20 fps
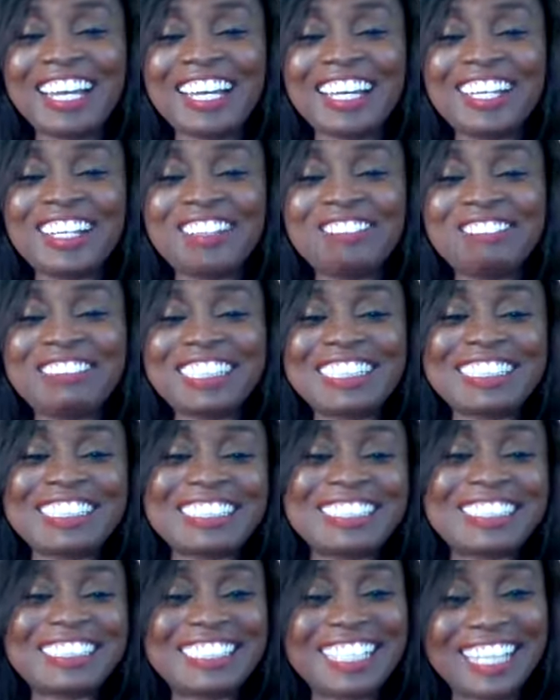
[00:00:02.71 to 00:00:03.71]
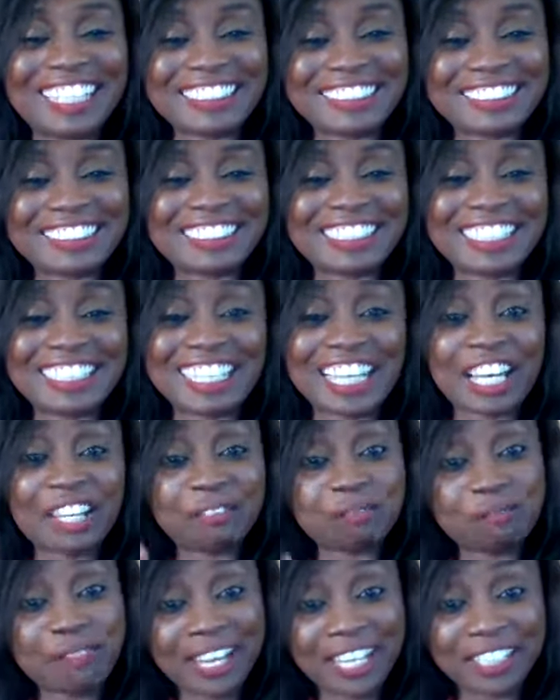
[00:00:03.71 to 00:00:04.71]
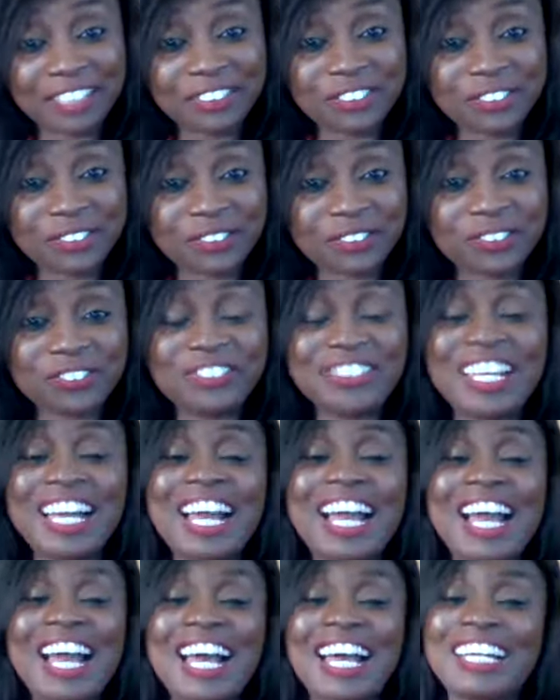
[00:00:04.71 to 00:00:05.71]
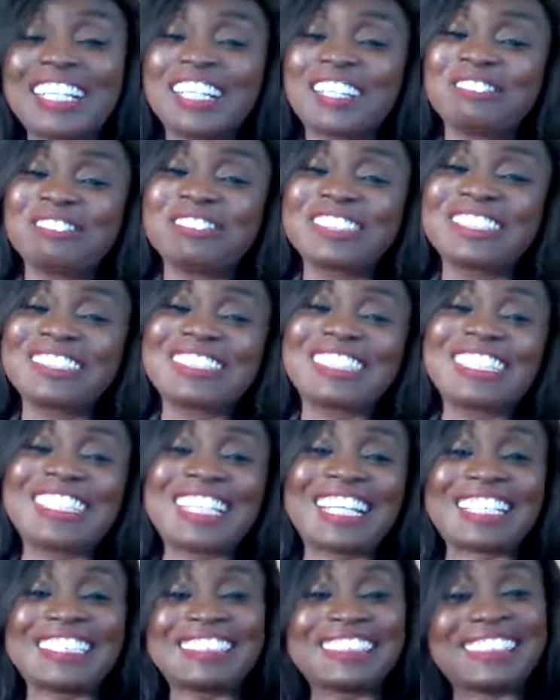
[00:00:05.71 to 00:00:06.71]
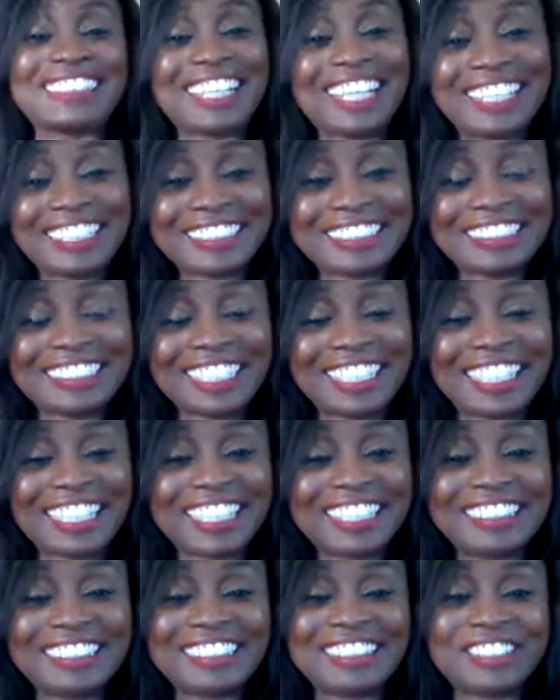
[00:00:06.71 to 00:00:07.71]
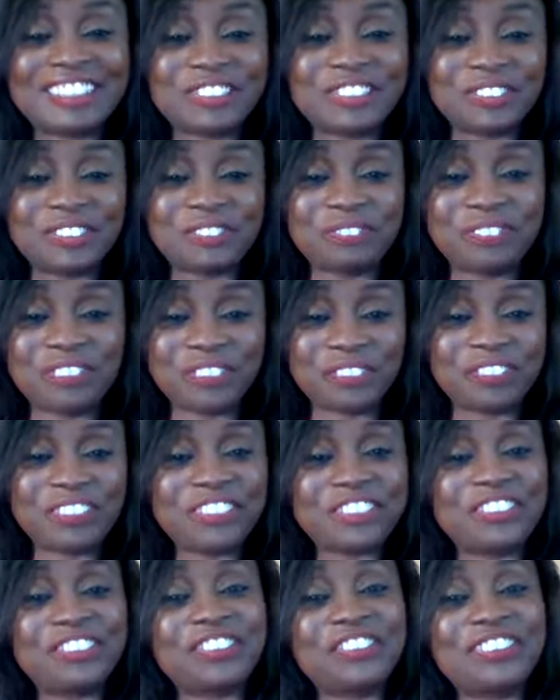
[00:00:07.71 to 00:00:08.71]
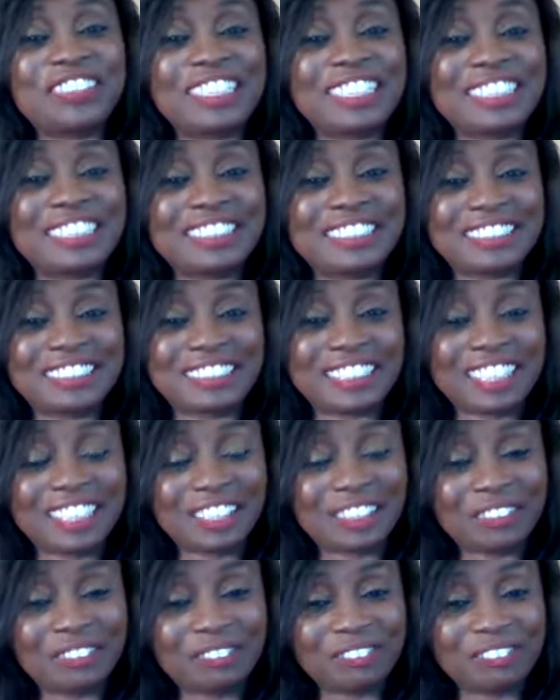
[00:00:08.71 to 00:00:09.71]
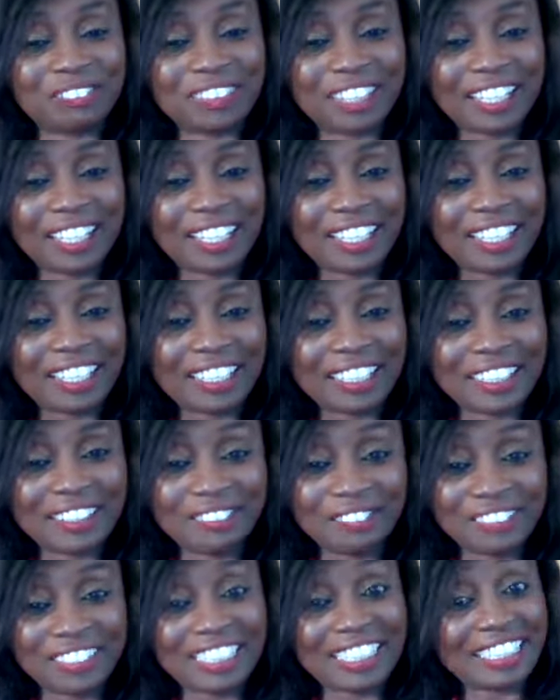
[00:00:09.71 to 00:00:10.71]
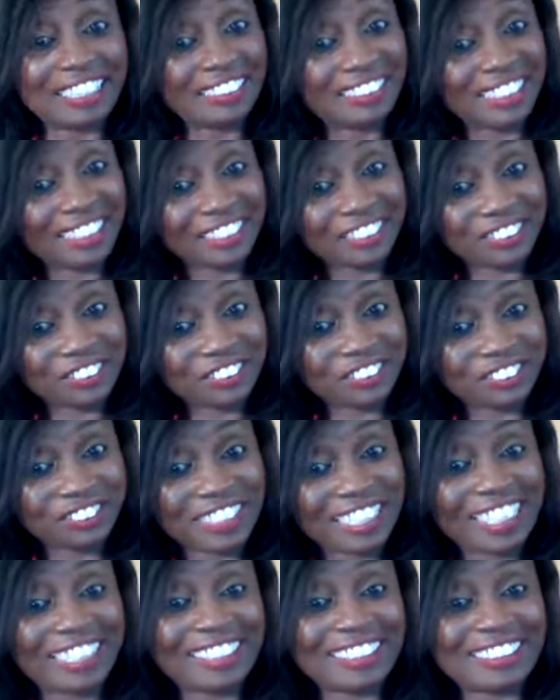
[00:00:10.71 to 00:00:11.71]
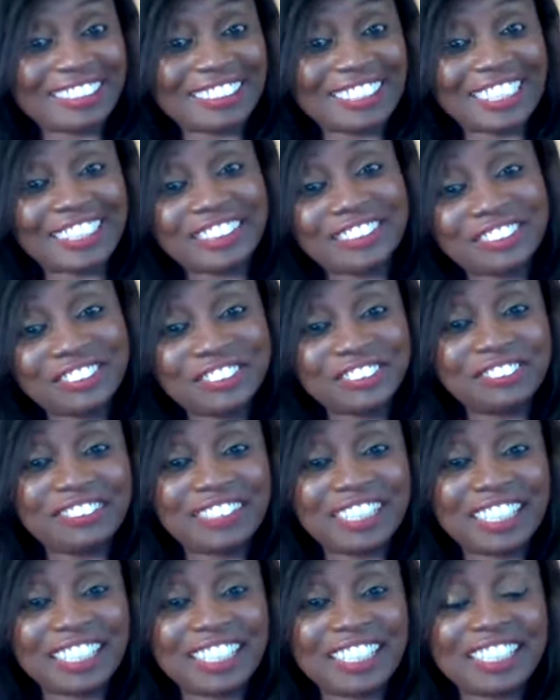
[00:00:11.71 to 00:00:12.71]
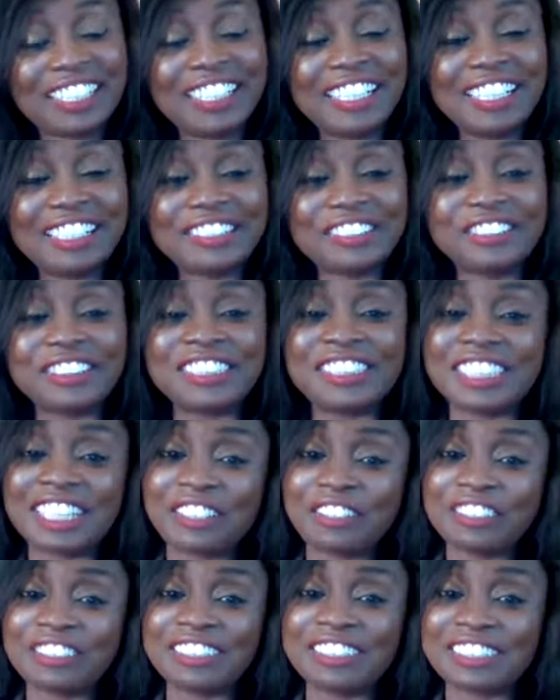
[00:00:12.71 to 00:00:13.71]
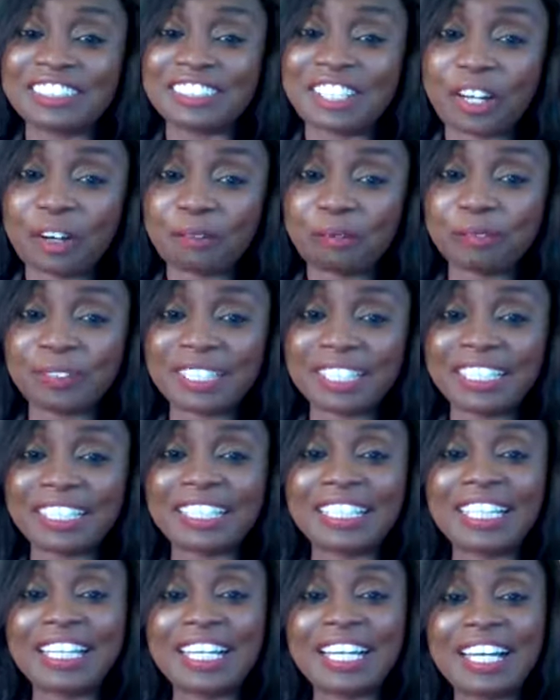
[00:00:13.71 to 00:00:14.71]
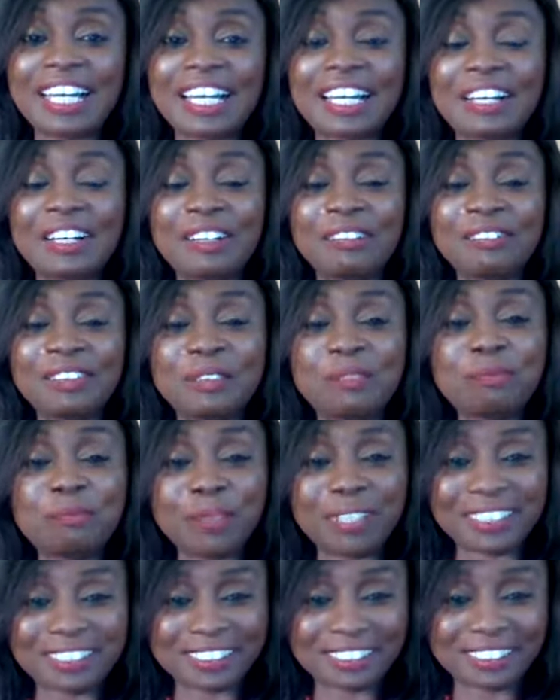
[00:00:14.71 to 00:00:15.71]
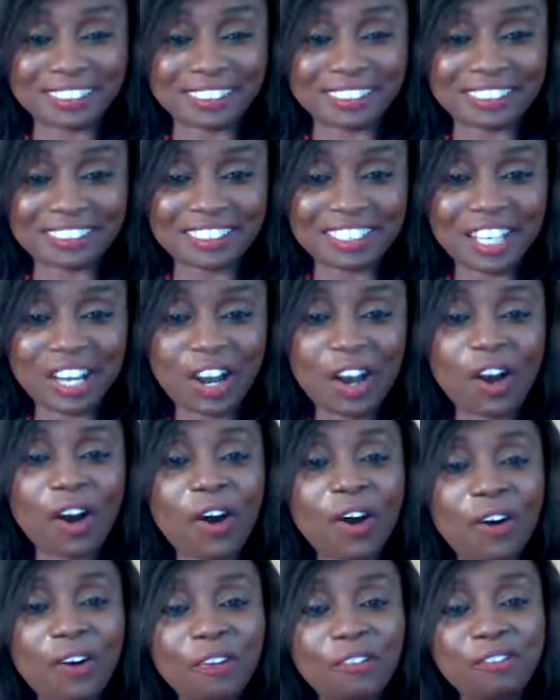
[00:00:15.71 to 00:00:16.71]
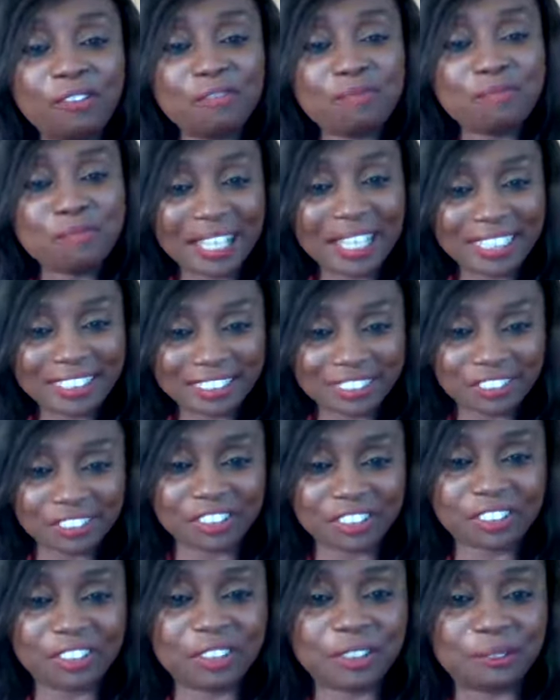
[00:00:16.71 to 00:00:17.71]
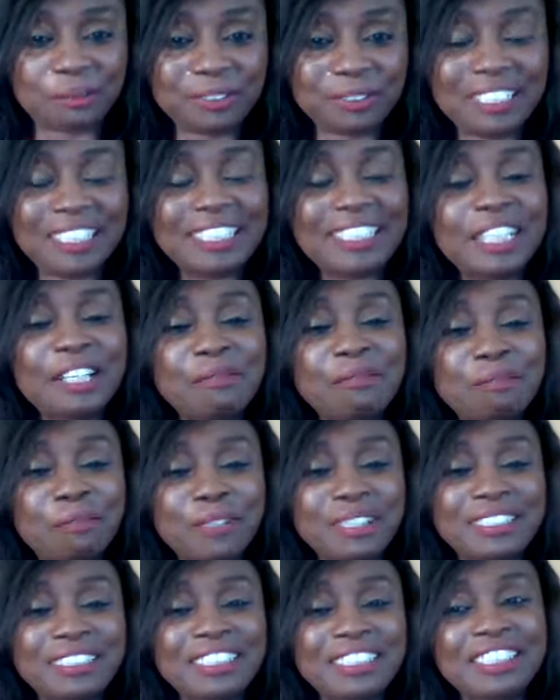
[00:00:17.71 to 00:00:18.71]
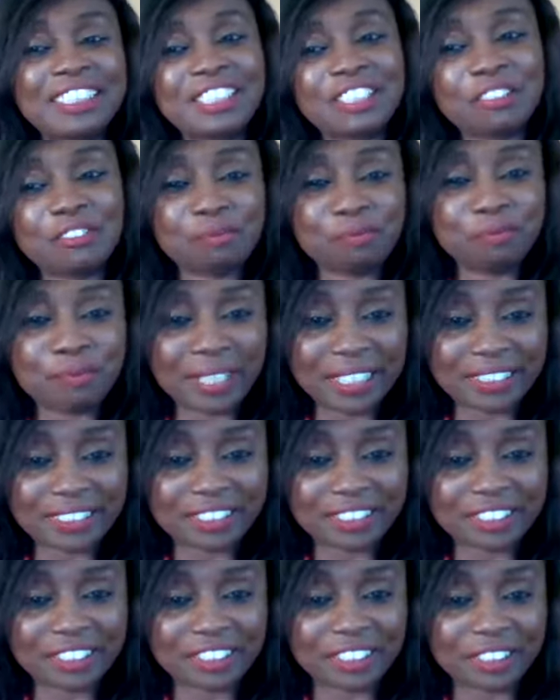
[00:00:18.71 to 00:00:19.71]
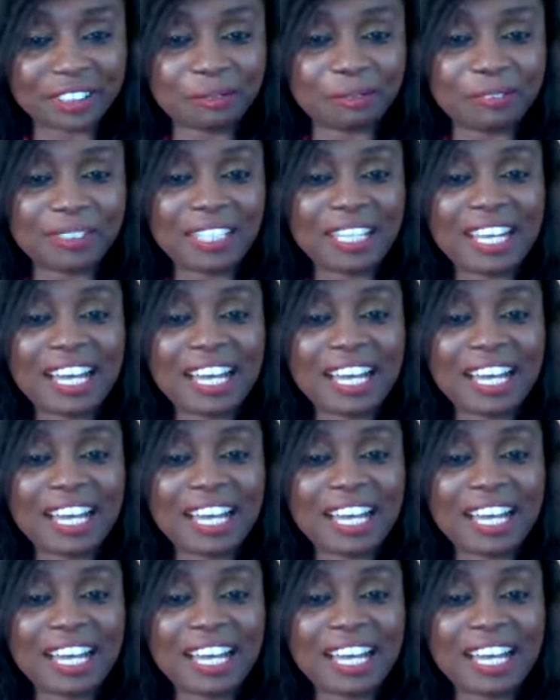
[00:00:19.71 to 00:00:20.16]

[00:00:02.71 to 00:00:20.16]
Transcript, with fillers: Um, this is Nancy Ekpezu, and I'm totally excited to be with you this um, evening in Nigeria, Lagos, Nigeria, to share on the topic um, the importance of mentorship the importance of mentorship.